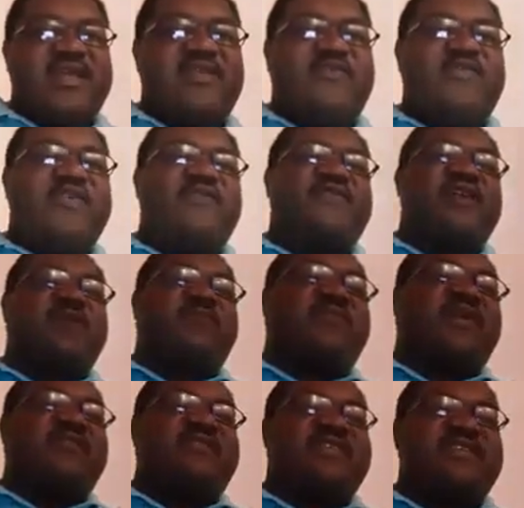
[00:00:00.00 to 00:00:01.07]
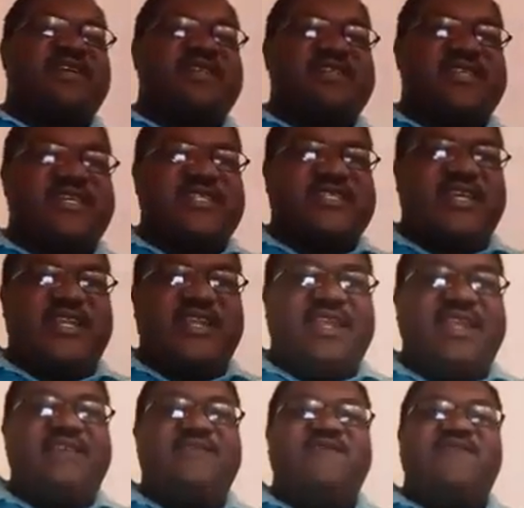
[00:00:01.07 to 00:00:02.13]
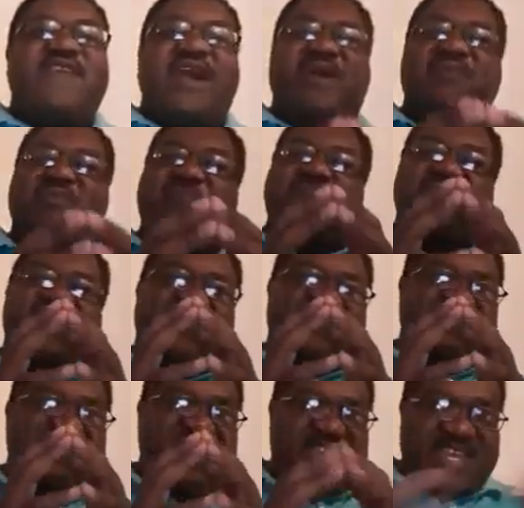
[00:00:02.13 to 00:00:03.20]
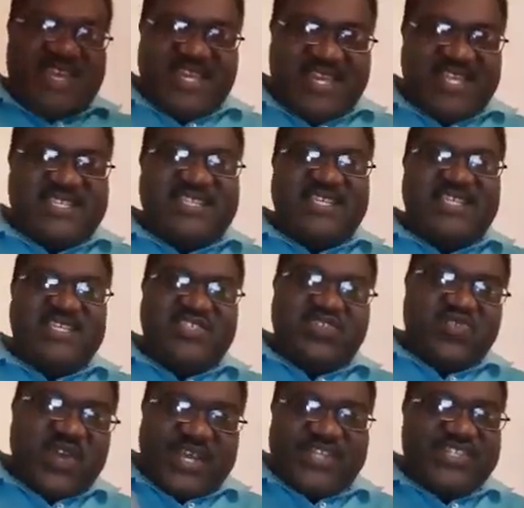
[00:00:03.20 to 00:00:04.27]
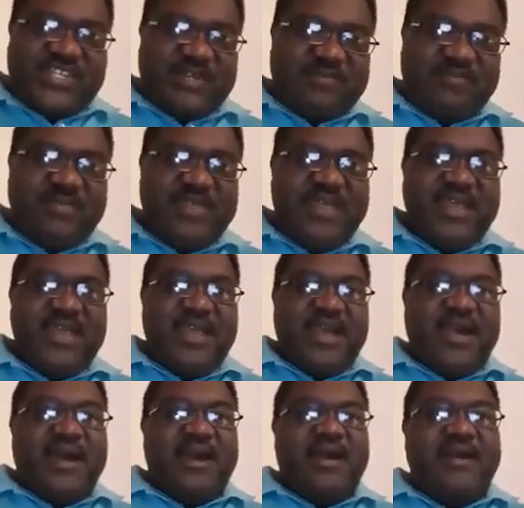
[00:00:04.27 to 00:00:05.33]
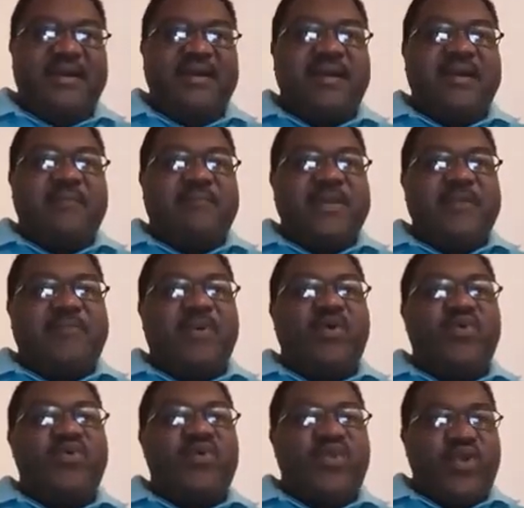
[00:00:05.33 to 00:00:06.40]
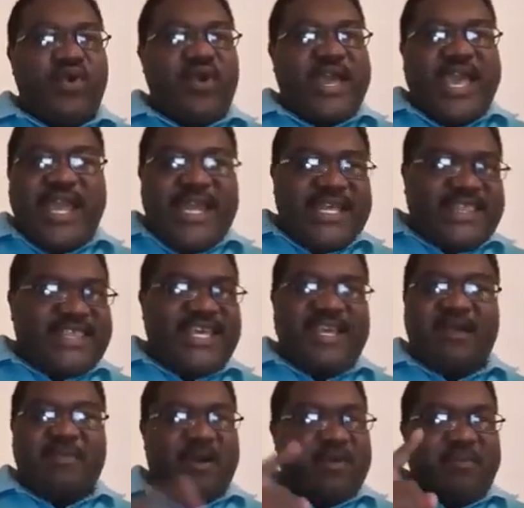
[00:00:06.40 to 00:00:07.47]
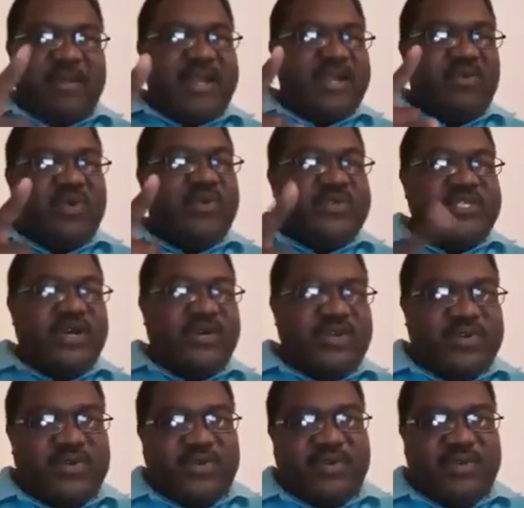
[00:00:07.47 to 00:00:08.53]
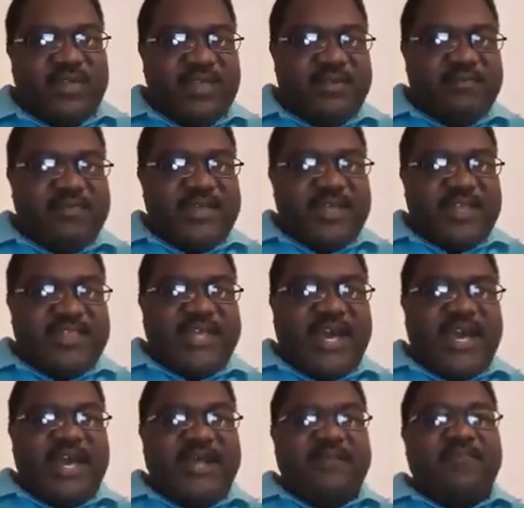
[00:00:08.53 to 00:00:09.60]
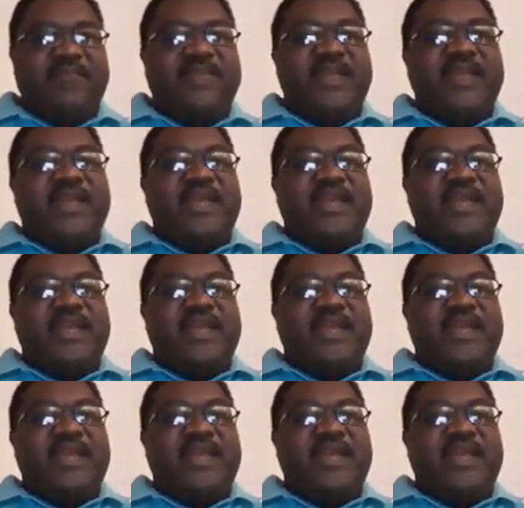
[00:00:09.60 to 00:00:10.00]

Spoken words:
If you fear privatization, it's a distraction. People who know anything about money will tell you that